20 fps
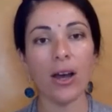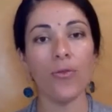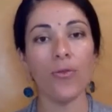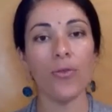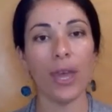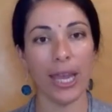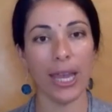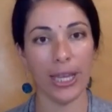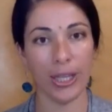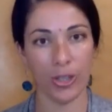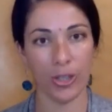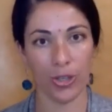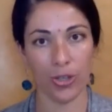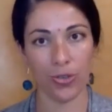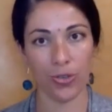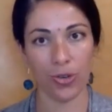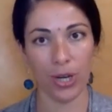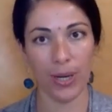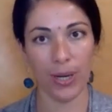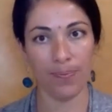of the
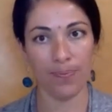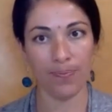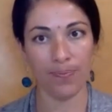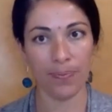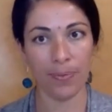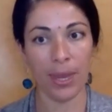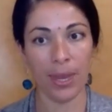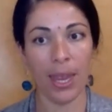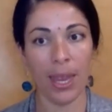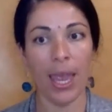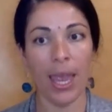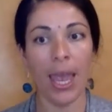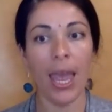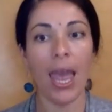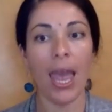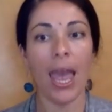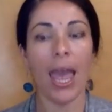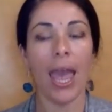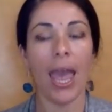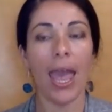industry
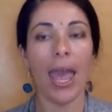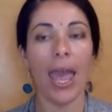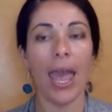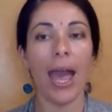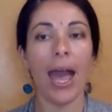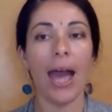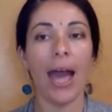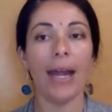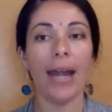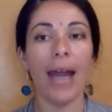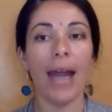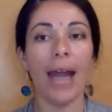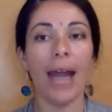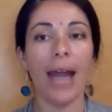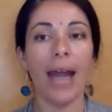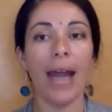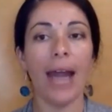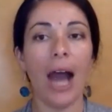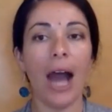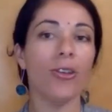and
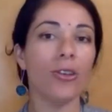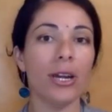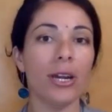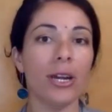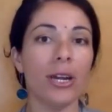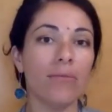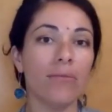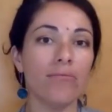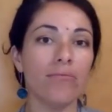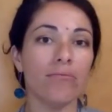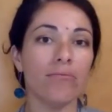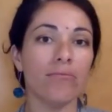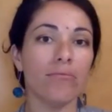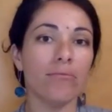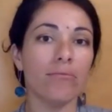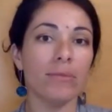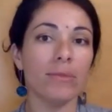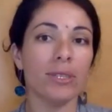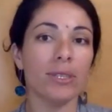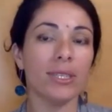how you're going to
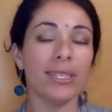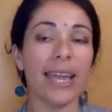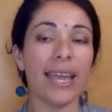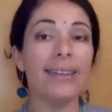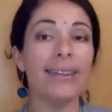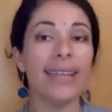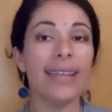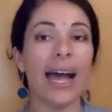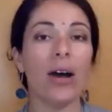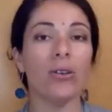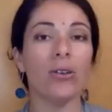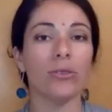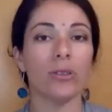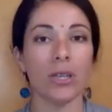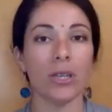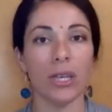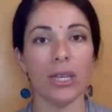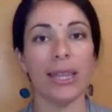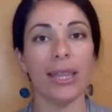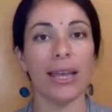stand out
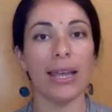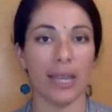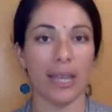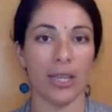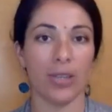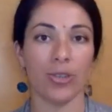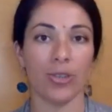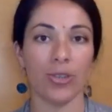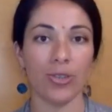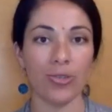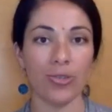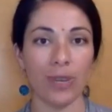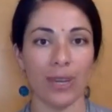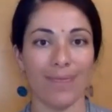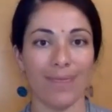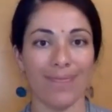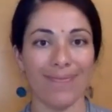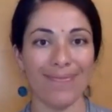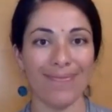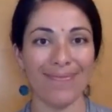in that industry.
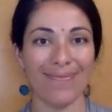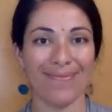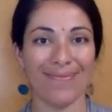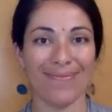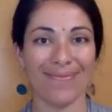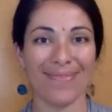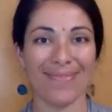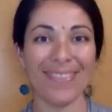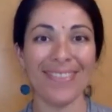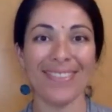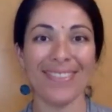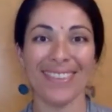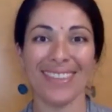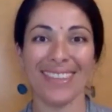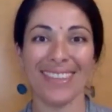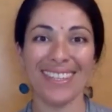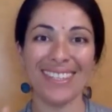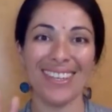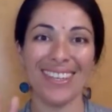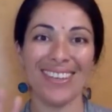
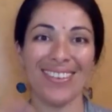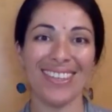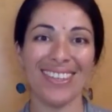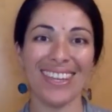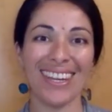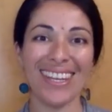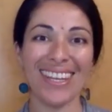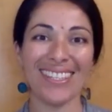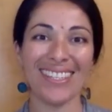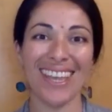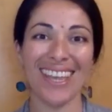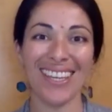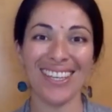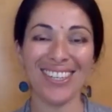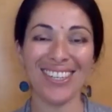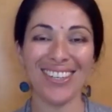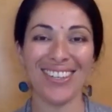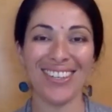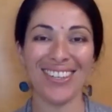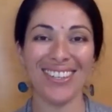See you in the next
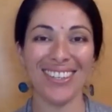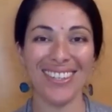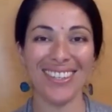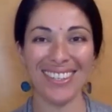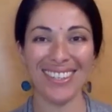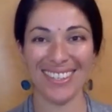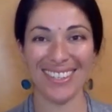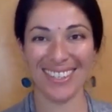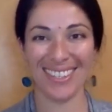session.